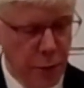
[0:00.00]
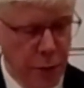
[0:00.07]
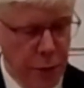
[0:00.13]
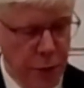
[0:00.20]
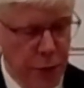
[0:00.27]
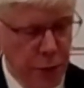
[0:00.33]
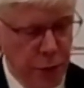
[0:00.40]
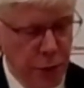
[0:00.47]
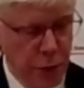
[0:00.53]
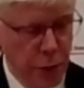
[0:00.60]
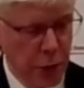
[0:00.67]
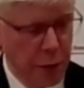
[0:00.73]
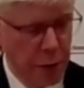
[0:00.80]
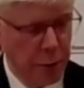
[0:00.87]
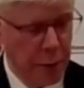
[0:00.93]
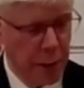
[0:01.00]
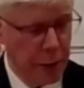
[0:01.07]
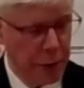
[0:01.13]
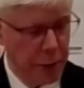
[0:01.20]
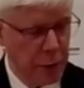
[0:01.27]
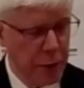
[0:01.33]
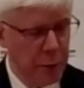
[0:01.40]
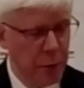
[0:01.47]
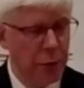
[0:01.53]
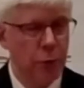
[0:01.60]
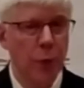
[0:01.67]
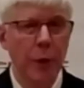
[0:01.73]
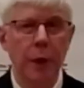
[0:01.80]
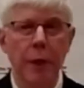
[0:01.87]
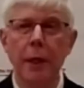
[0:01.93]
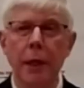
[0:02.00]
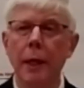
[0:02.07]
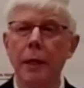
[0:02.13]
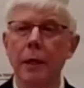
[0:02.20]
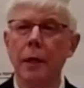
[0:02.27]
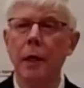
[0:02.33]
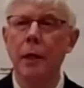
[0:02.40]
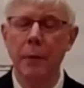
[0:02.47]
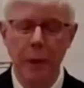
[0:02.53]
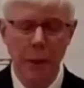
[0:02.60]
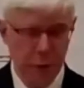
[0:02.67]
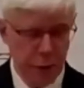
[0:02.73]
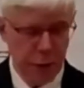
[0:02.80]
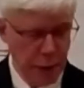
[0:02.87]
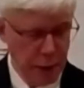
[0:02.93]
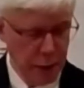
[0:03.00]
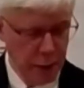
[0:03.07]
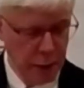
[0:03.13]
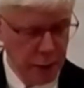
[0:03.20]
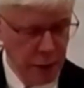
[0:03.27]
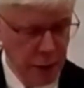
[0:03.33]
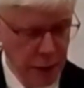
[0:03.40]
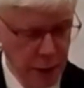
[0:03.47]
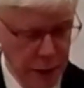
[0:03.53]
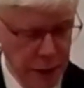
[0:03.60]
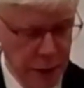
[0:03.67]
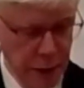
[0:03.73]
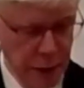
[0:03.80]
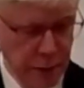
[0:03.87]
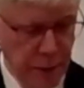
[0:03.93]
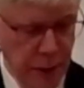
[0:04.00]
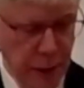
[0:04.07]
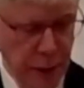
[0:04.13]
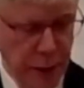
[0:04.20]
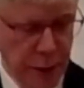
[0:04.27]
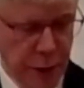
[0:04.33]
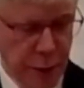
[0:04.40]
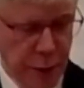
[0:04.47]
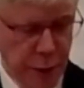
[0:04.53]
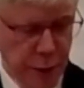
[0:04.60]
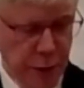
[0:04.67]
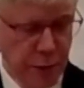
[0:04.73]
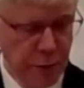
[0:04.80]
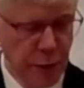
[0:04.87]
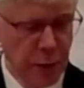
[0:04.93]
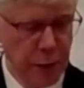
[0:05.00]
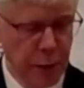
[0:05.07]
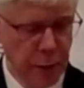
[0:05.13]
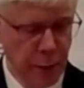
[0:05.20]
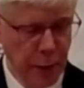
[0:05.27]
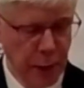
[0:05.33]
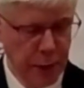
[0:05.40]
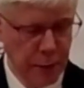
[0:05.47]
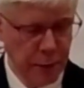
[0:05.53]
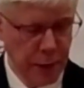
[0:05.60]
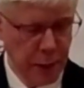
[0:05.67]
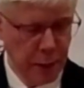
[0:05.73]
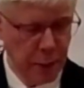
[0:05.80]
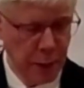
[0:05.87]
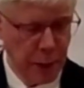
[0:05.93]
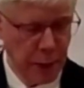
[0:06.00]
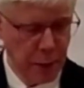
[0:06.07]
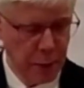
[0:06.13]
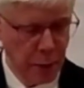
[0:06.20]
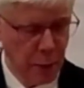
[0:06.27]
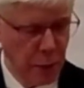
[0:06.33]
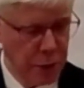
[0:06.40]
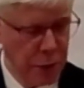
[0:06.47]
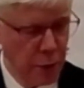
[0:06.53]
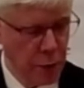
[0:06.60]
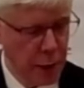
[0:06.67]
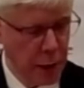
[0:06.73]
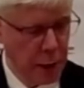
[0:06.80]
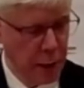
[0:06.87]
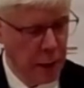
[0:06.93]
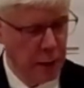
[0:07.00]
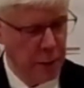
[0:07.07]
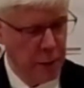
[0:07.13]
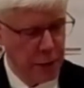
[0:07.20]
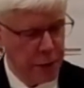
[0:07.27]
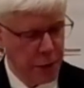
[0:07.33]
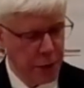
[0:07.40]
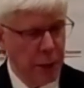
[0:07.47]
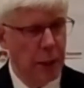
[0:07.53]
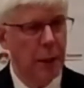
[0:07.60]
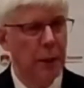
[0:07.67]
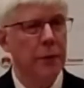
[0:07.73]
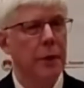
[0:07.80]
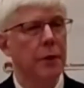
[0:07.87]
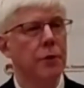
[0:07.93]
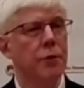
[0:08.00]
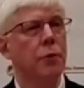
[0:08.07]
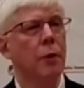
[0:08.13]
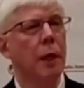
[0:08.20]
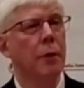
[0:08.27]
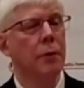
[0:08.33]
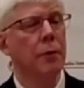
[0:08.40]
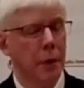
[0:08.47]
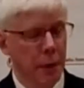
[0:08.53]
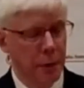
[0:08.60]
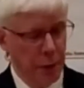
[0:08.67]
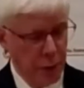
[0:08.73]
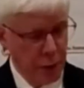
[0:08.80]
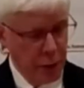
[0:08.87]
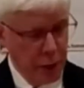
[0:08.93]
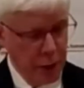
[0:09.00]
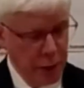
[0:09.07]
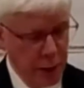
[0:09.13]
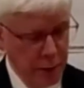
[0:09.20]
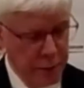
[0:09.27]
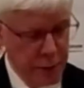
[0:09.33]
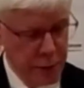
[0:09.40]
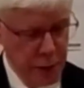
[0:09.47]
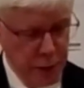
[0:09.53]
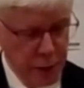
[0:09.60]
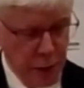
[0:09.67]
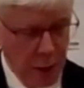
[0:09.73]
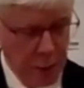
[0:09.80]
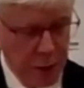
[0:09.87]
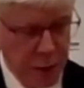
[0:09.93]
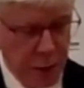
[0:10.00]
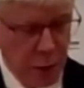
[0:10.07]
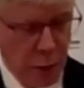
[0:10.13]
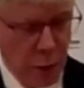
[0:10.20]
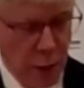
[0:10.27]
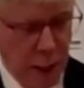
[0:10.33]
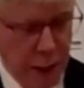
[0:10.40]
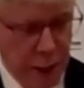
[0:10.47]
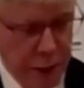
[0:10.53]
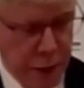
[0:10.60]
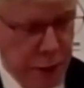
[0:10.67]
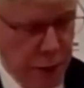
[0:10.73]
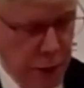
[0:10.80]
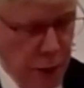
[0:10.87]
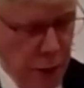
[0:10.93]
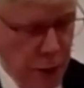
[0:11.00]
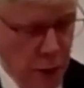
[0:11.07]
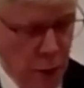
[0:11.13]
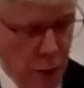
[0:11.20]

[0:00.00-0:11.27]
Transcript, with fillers: focuses on the boundary between economics and theology, specifically by developing an approach to economics that is grounded in the thought of St. Thomas Aquinas,